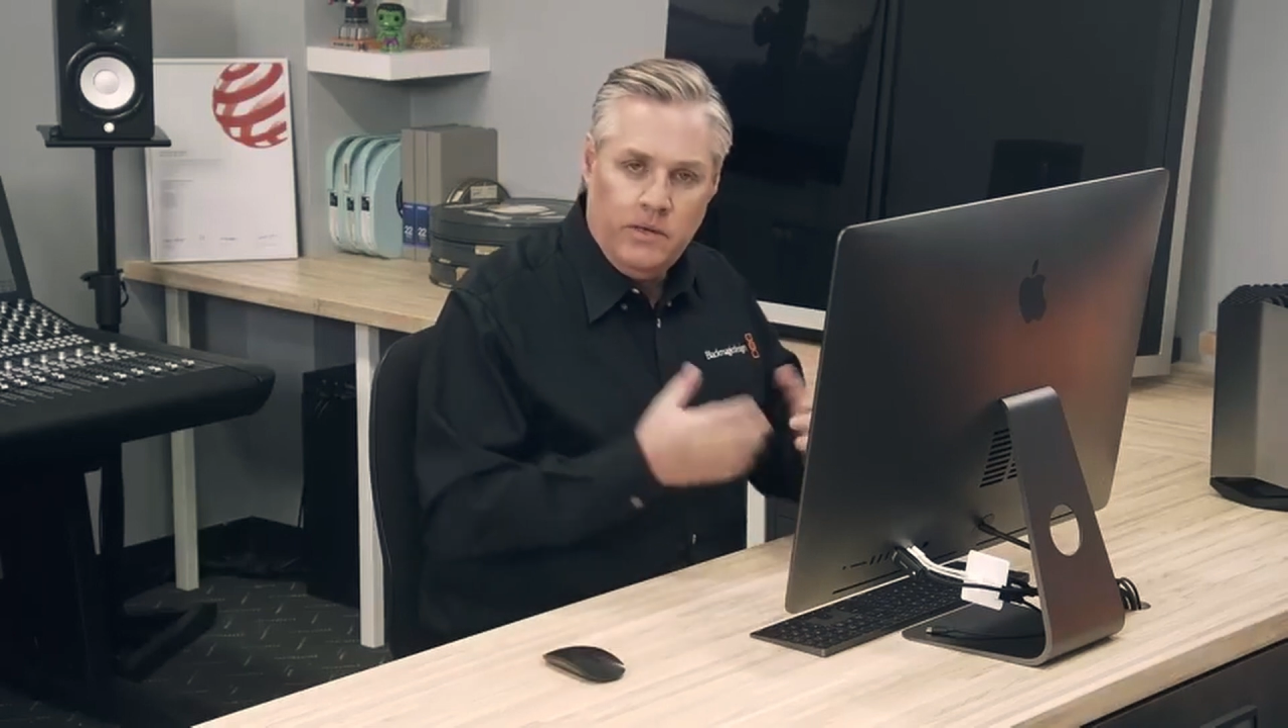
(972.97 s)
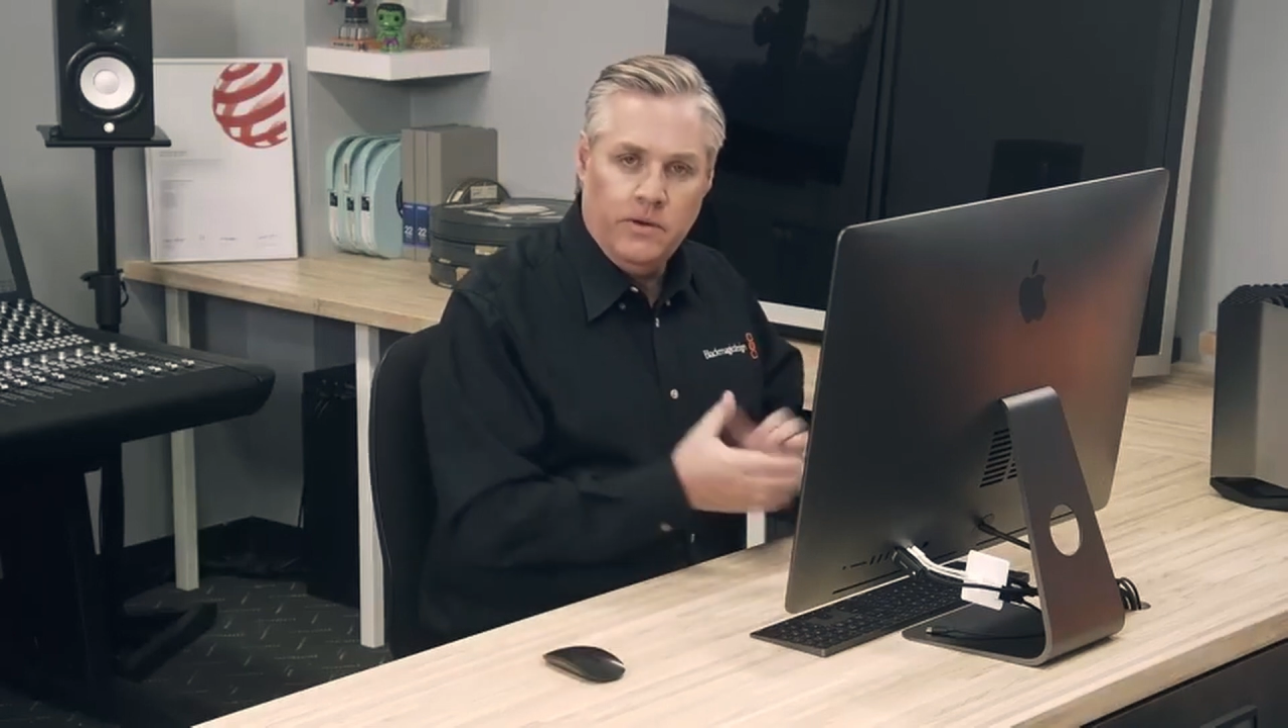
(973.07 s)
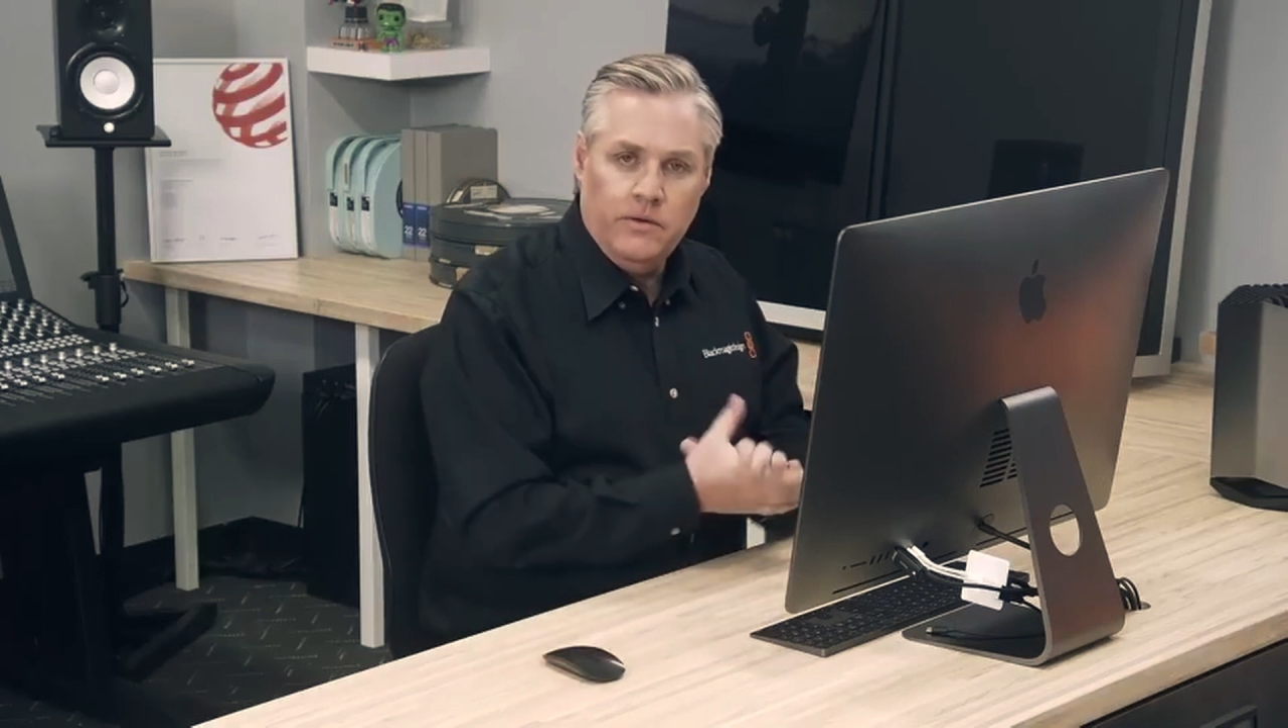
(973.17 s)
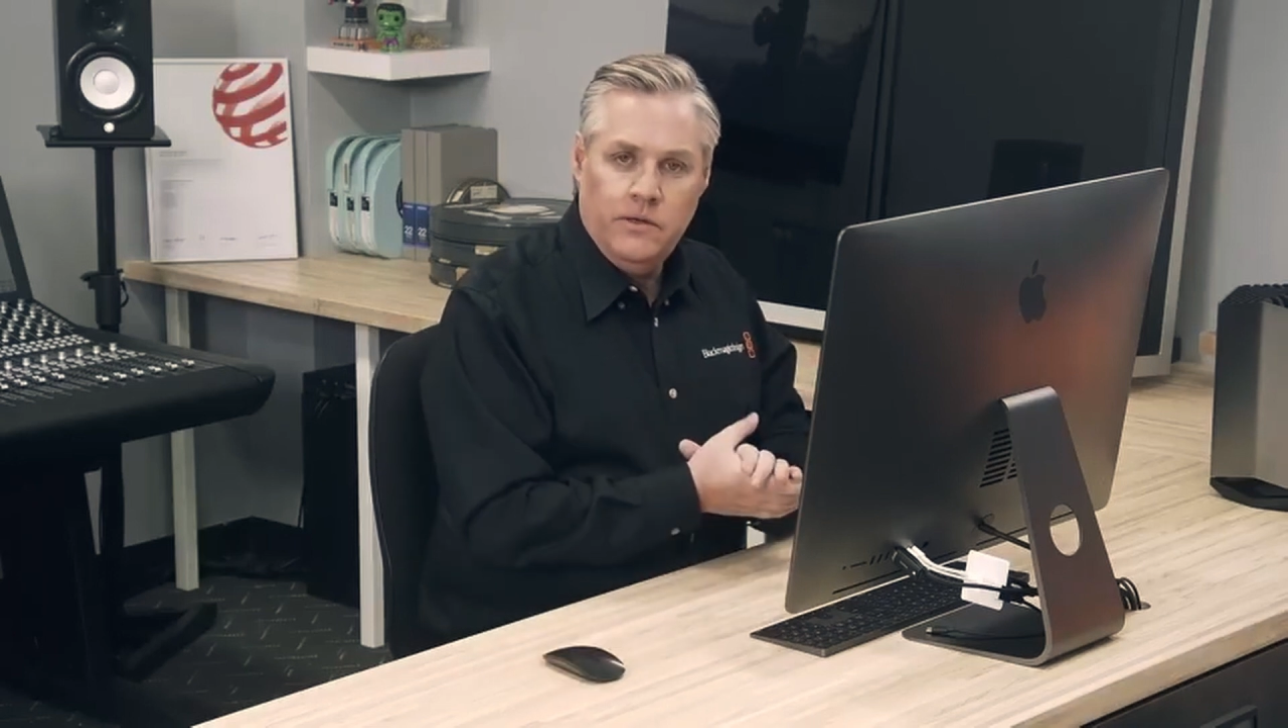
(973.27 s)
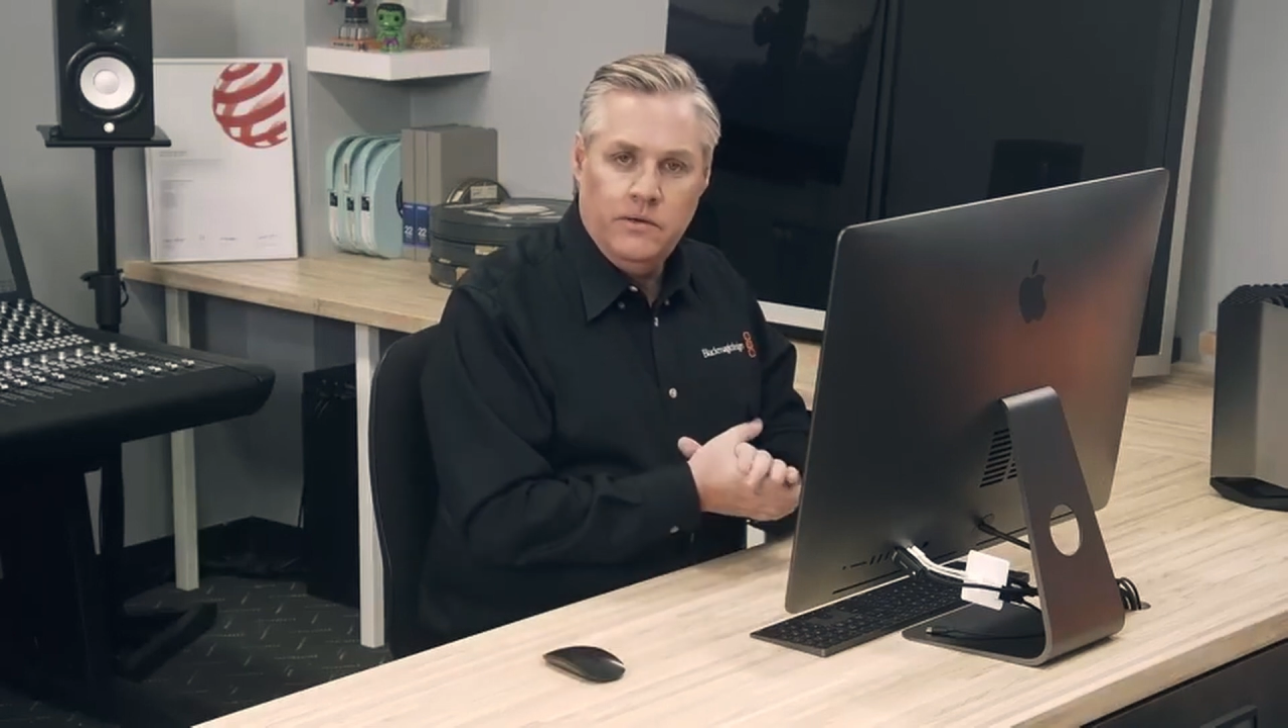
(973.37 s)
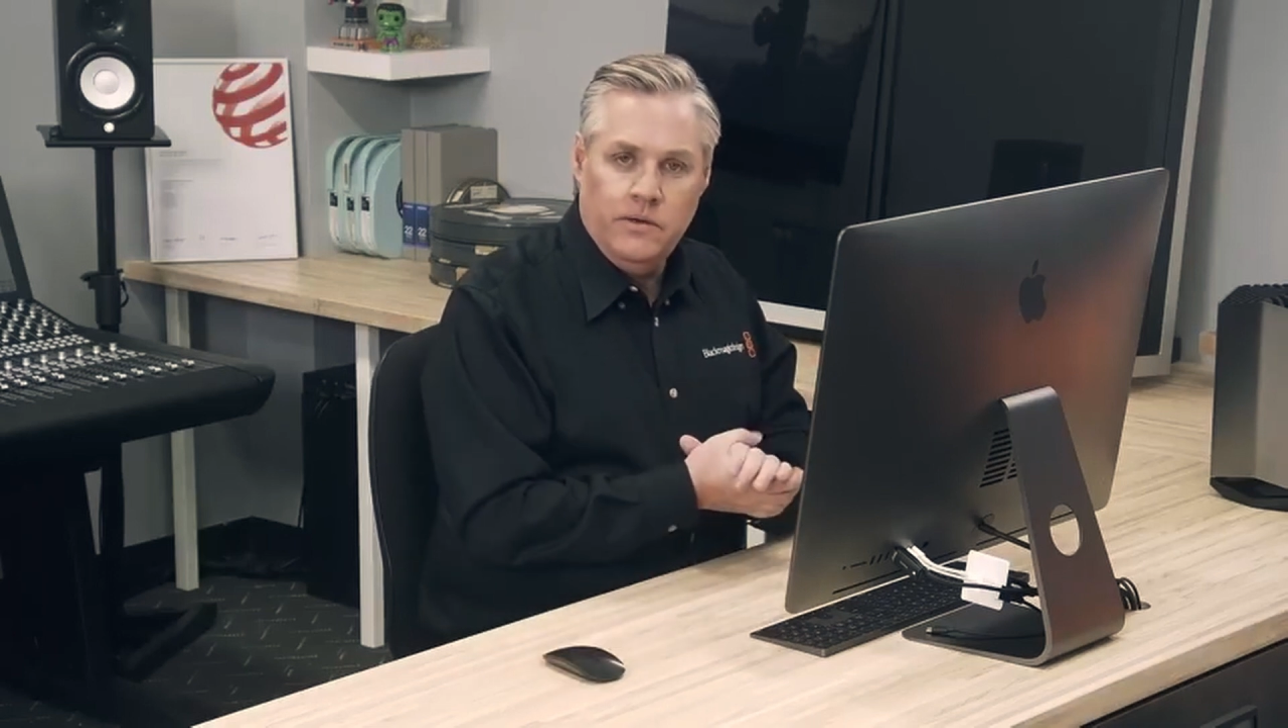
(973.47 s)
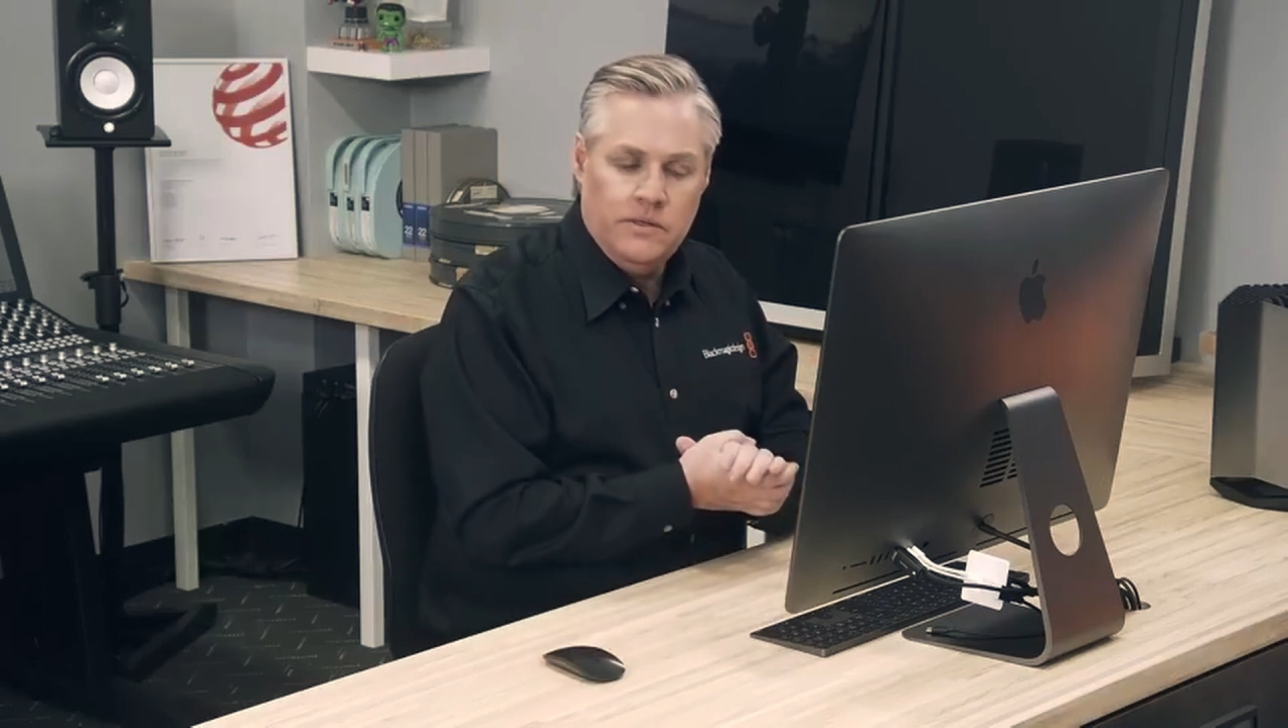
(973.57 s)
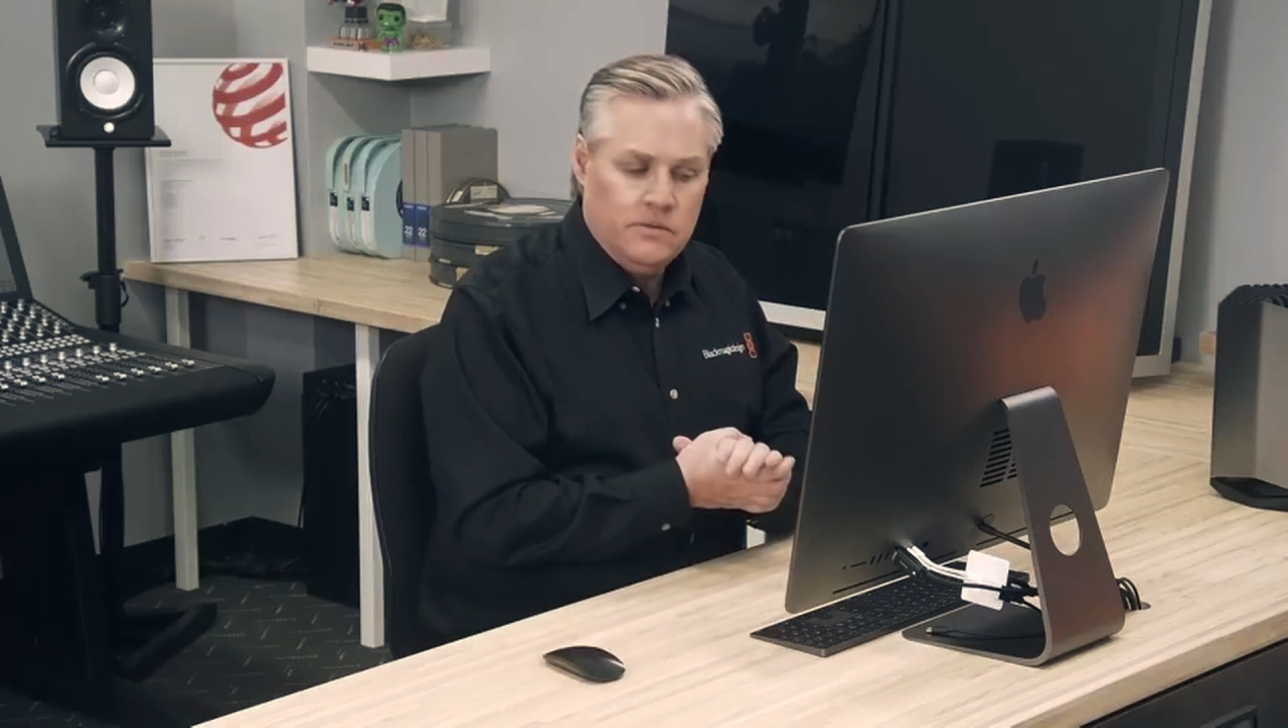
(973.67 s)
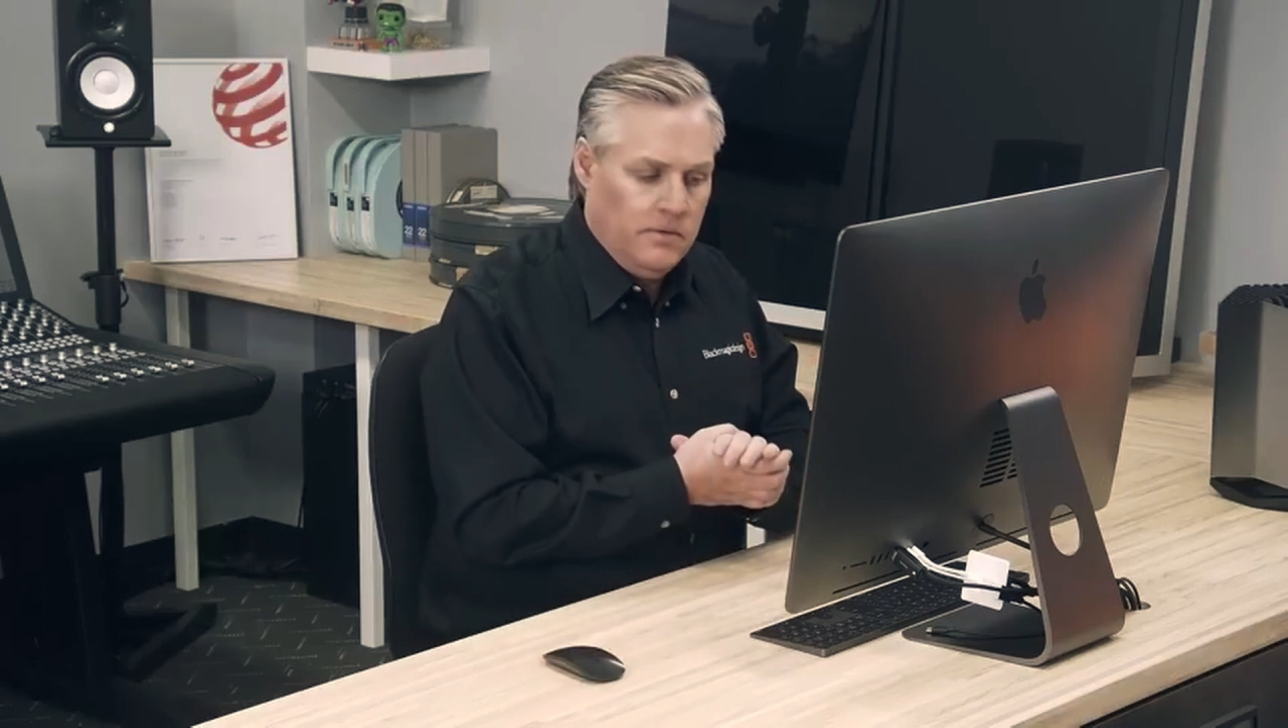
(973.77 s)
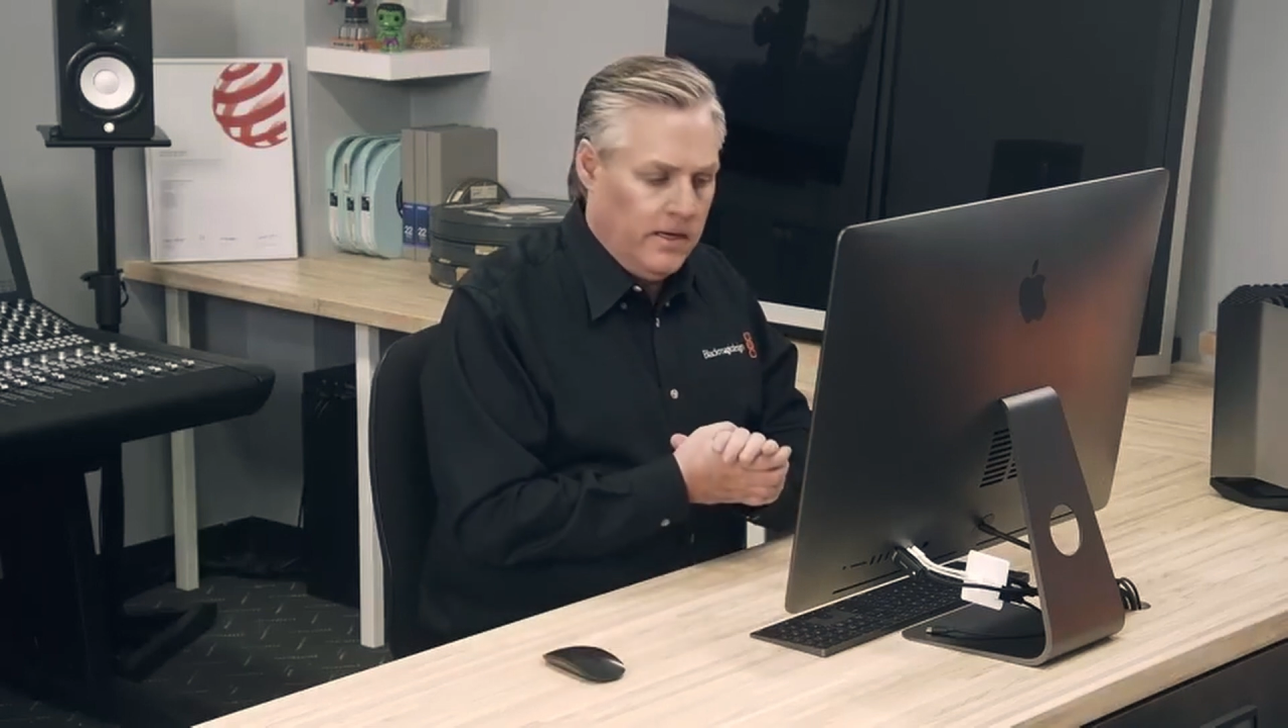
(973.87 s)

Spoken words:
want to do is